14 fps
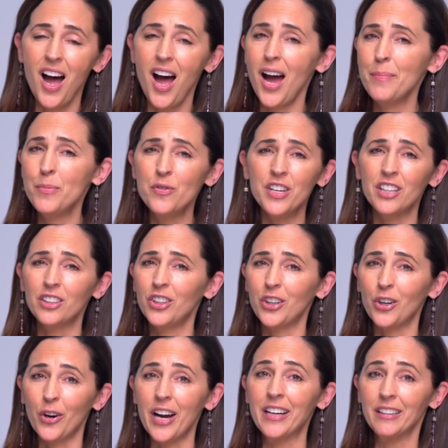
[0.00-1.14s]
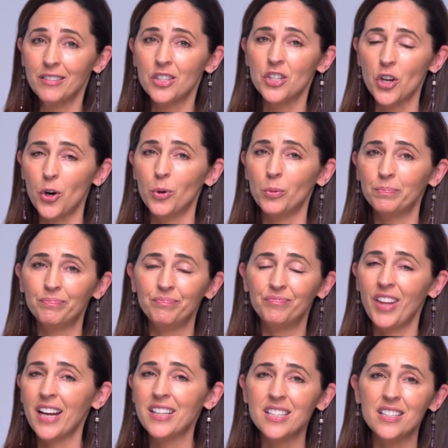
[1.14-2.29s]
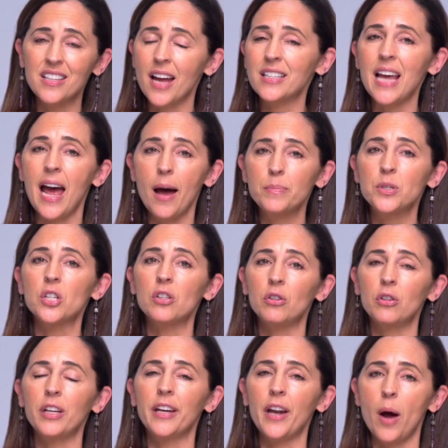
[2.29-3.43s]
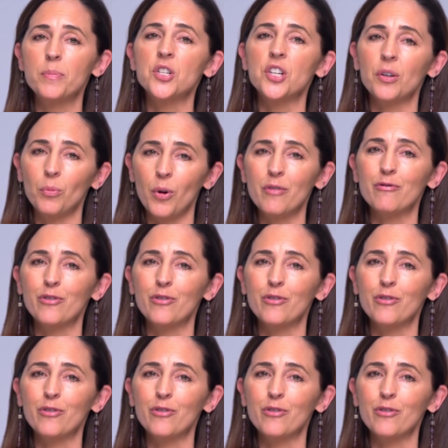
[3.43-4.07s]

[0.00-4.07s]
iMovie can look great. So that's, that's absolutely an option when